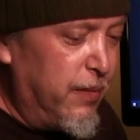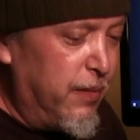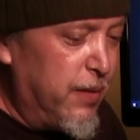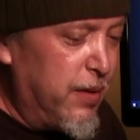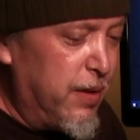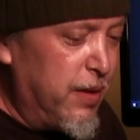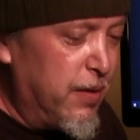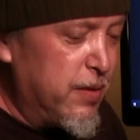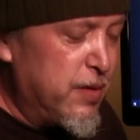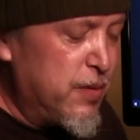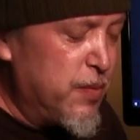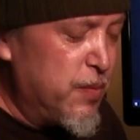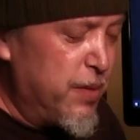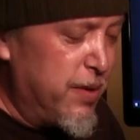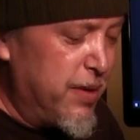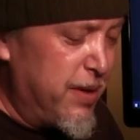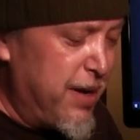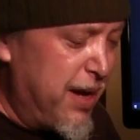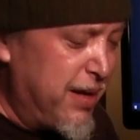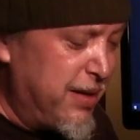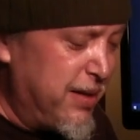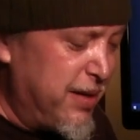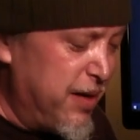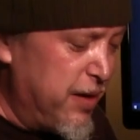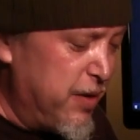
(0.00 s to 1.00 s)
There's one.
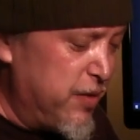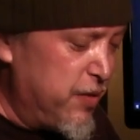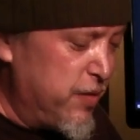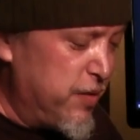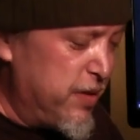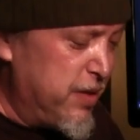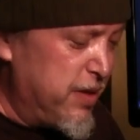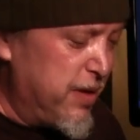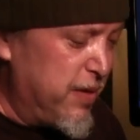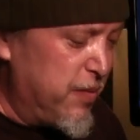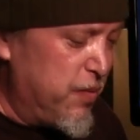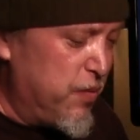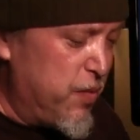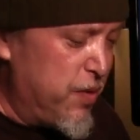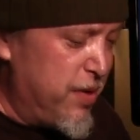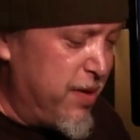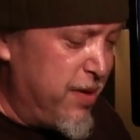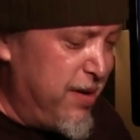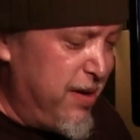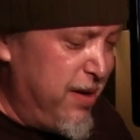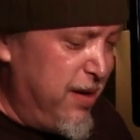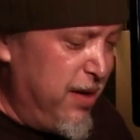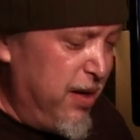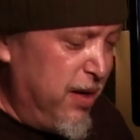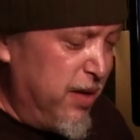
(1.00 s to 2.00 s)
That's an interesting one.
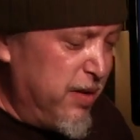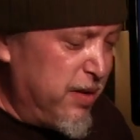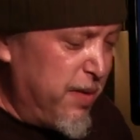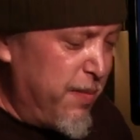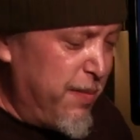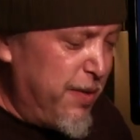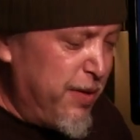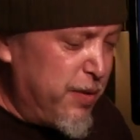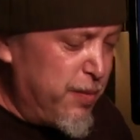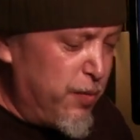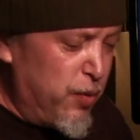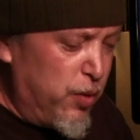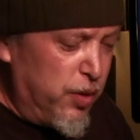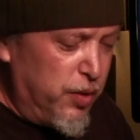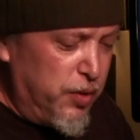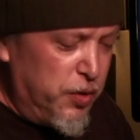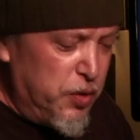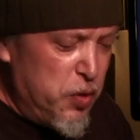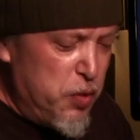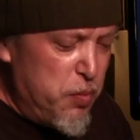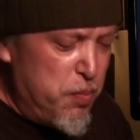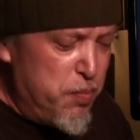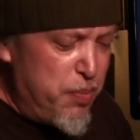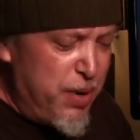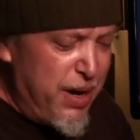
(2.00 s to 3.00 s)
Some of these are more
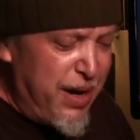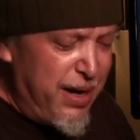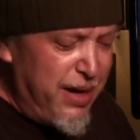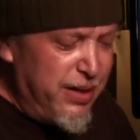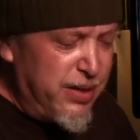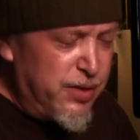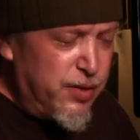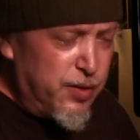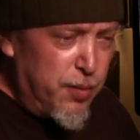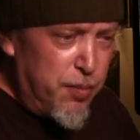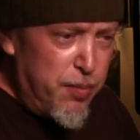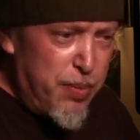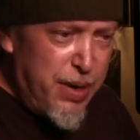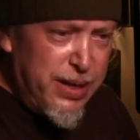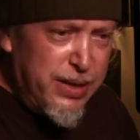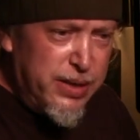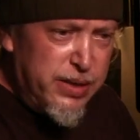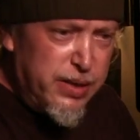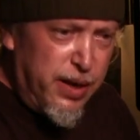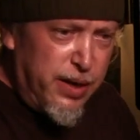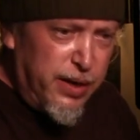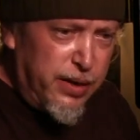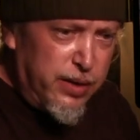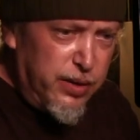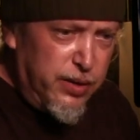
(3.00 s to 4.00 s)
loop-based or based
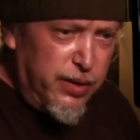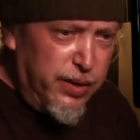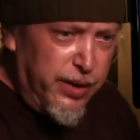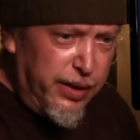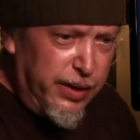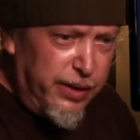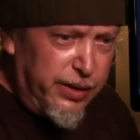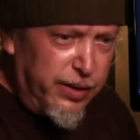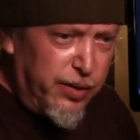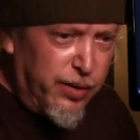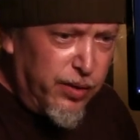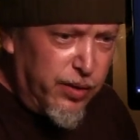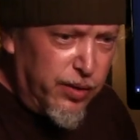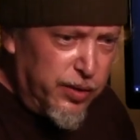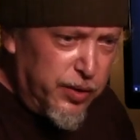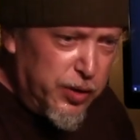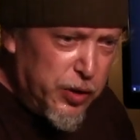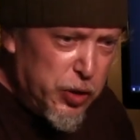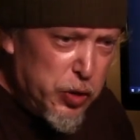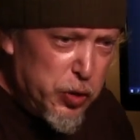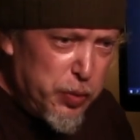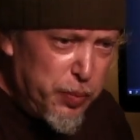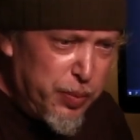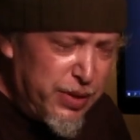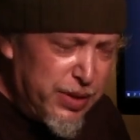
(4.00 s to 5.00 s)
on a click or a
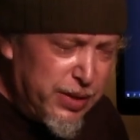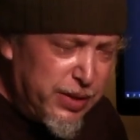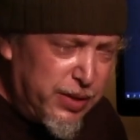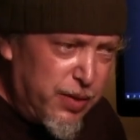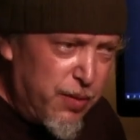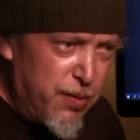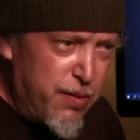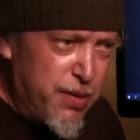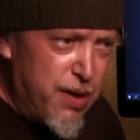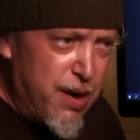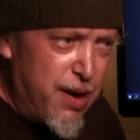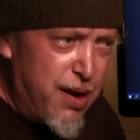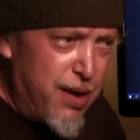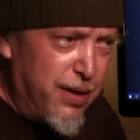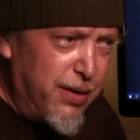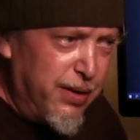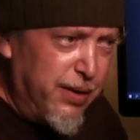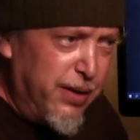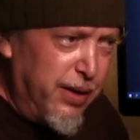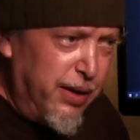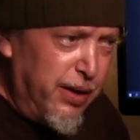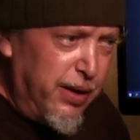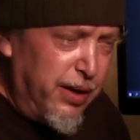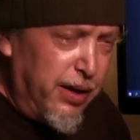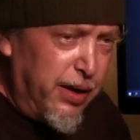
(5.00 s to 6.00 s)
loop that's going on
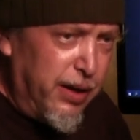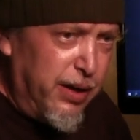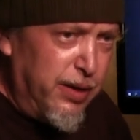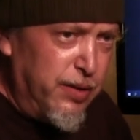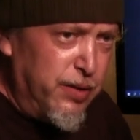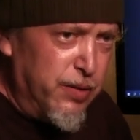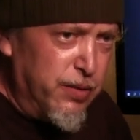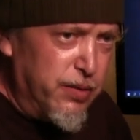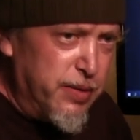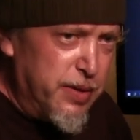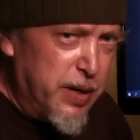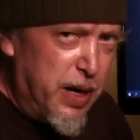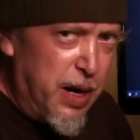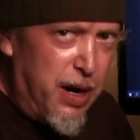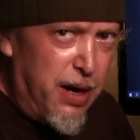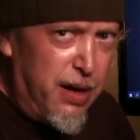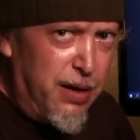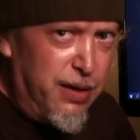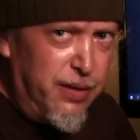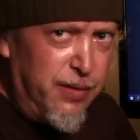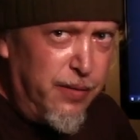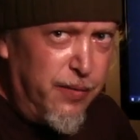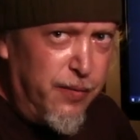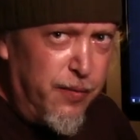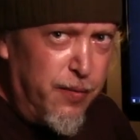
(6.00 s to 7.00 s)
in your
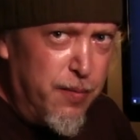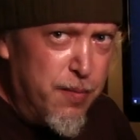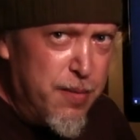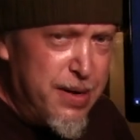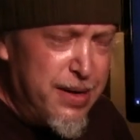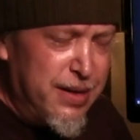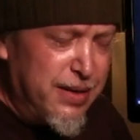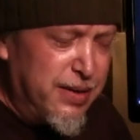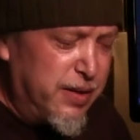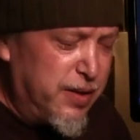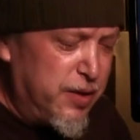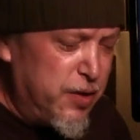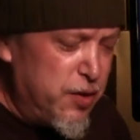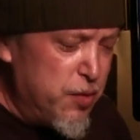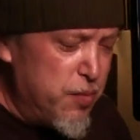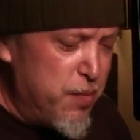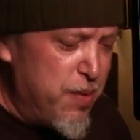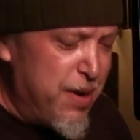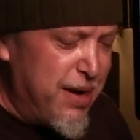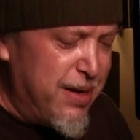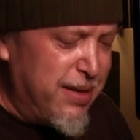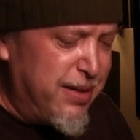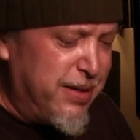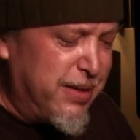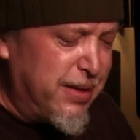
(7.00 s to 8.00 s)
DAW. For me, it's
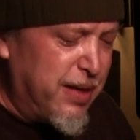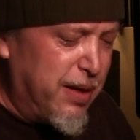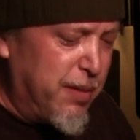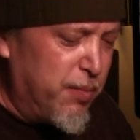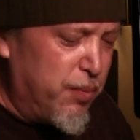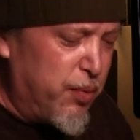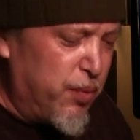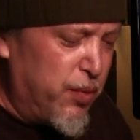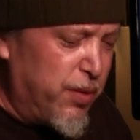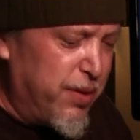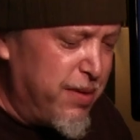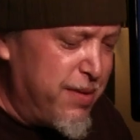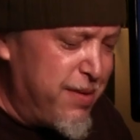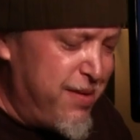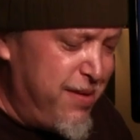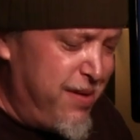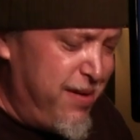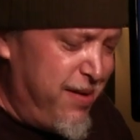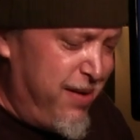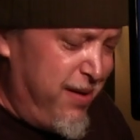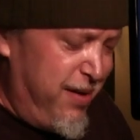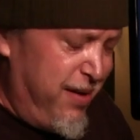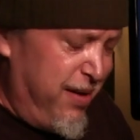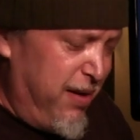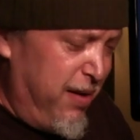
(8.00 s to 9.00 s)
Cubase
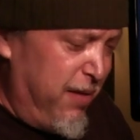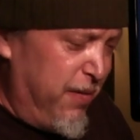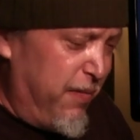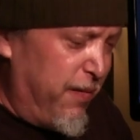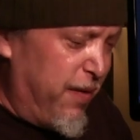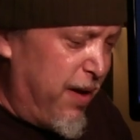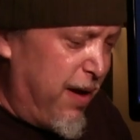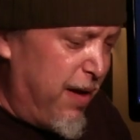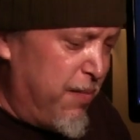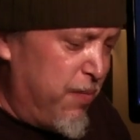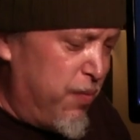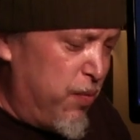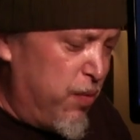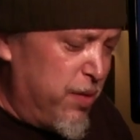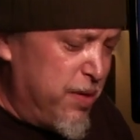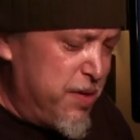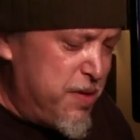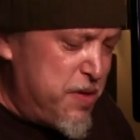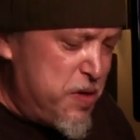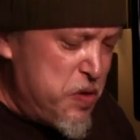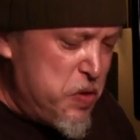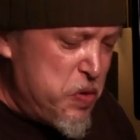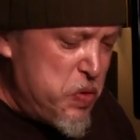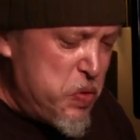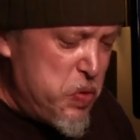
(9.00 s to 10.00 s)

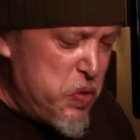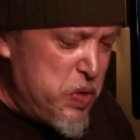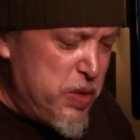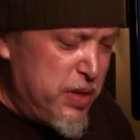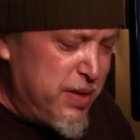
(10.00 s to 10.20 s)
10.5.2.